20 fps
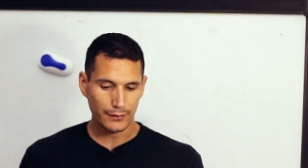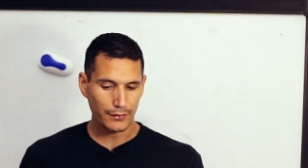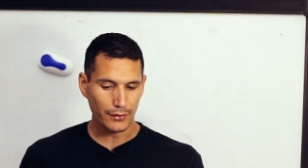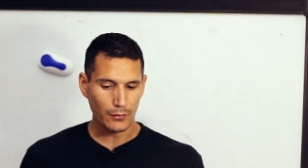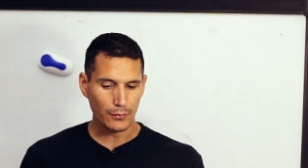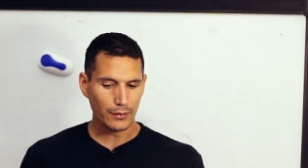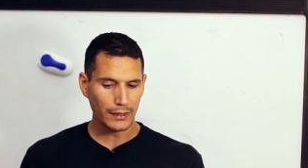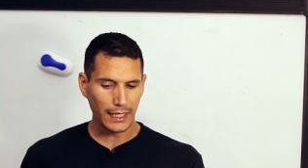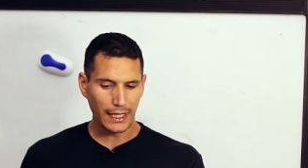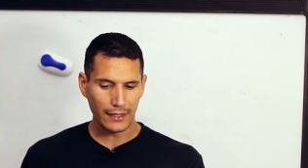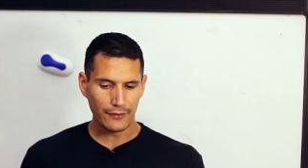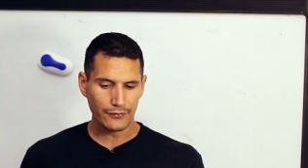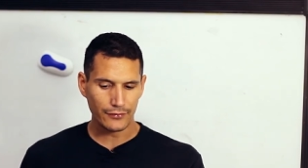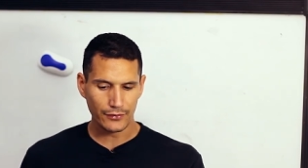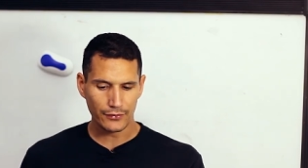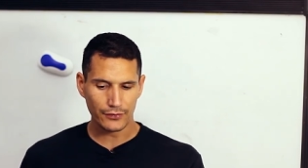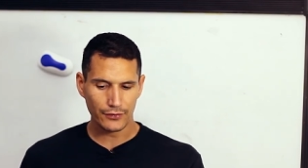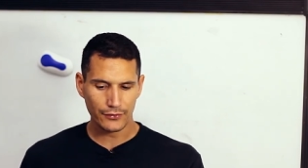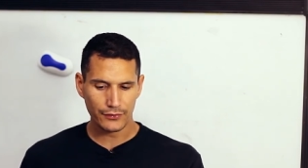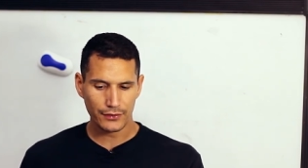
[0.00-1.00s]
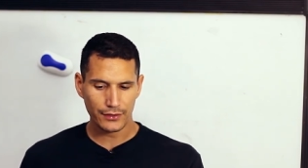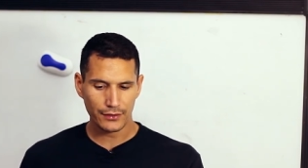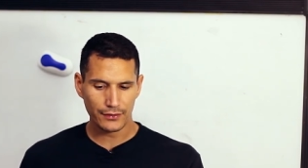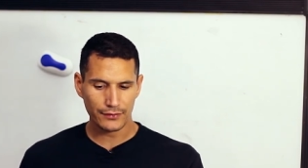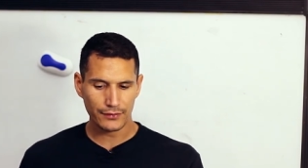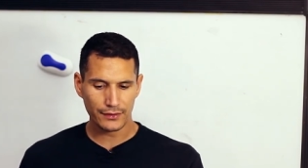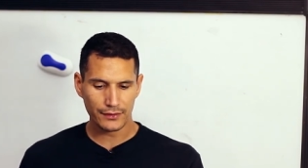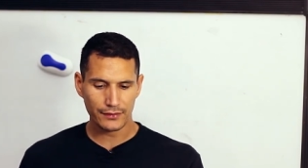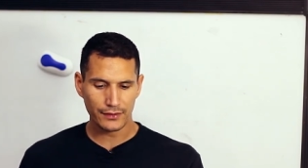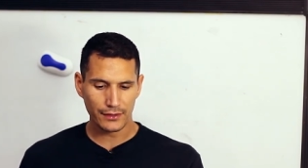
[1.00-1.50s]
don't have social
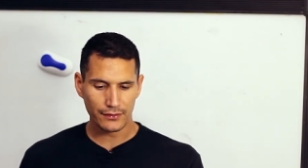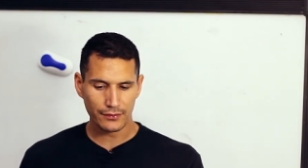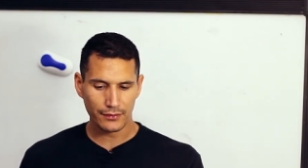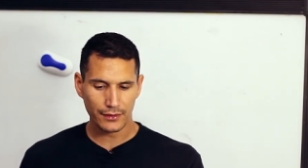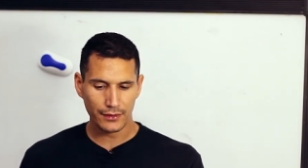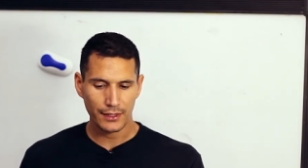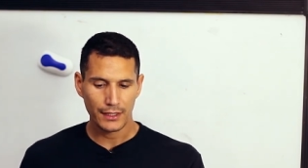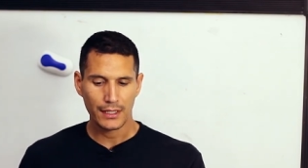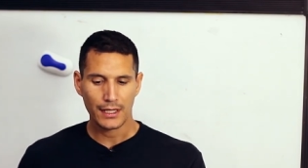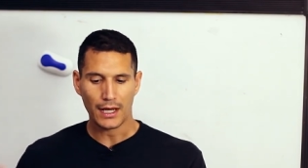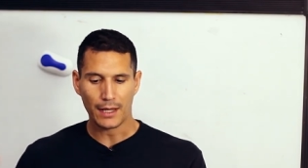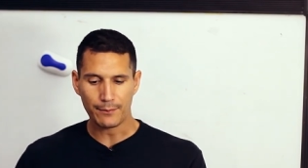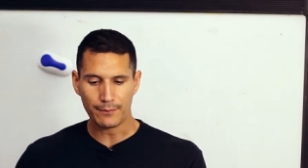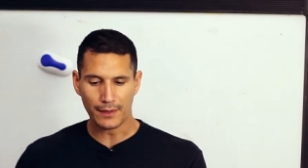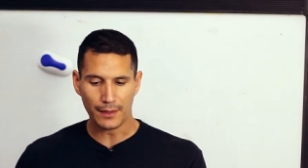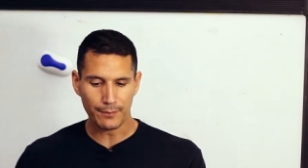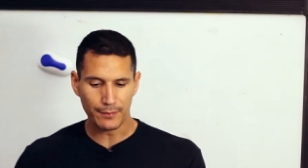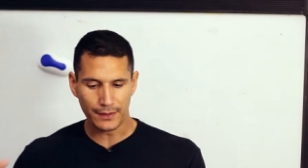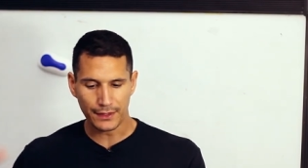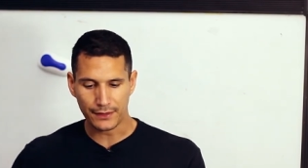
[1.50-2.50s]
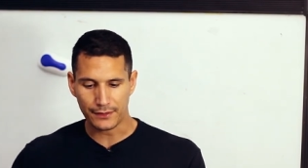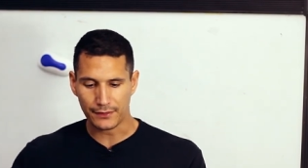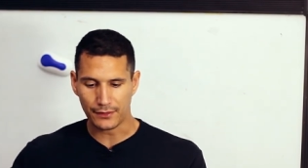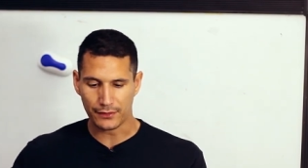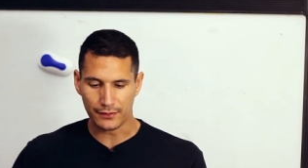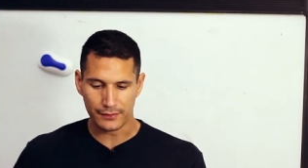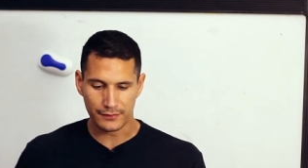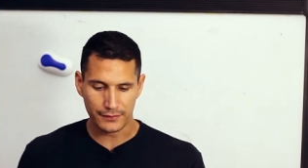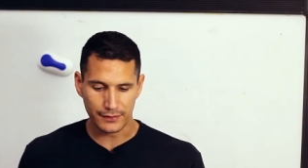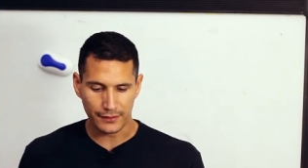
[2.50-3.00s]
skills, etc. I'm, I'm, thinking
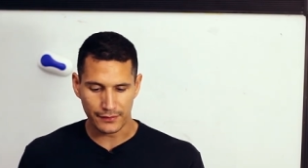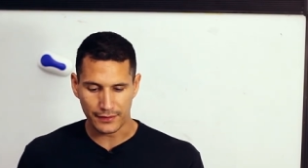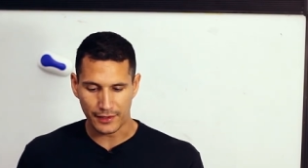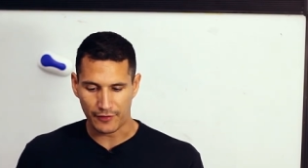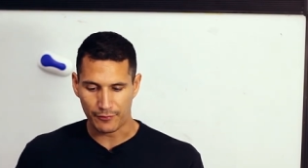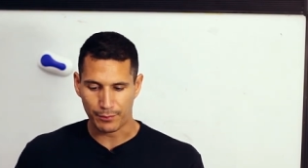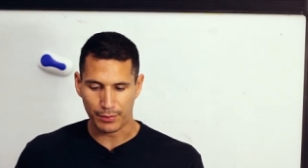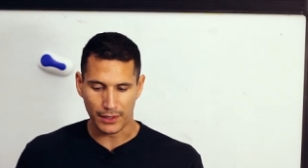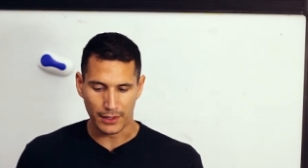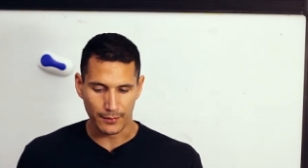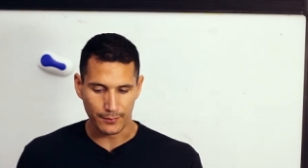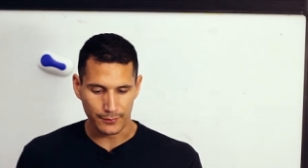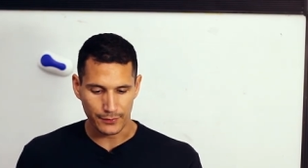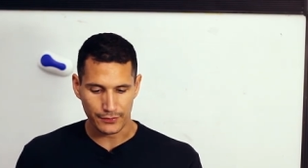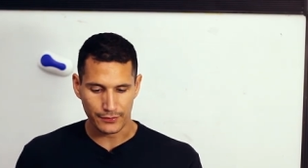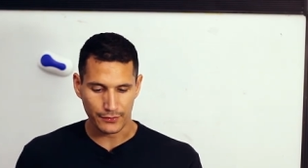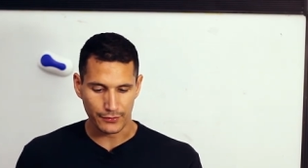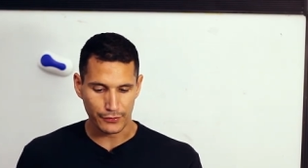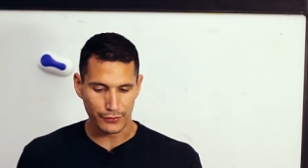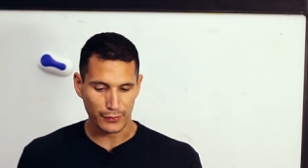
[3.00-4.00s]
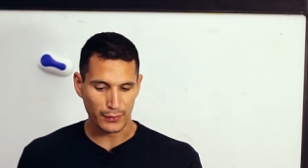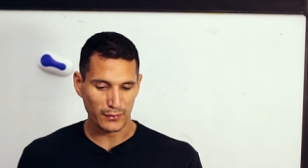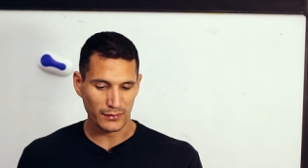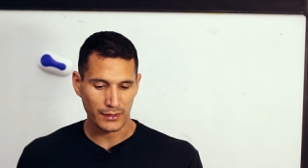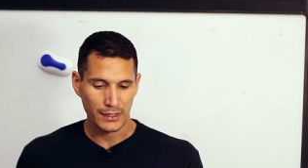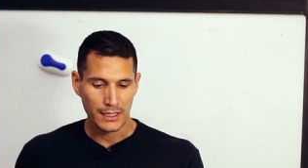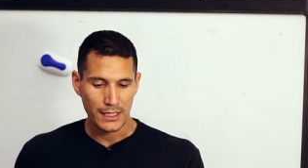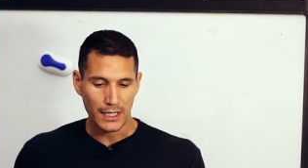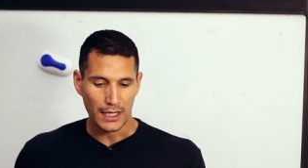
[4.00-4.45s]
does, doesn't have problems with social skills.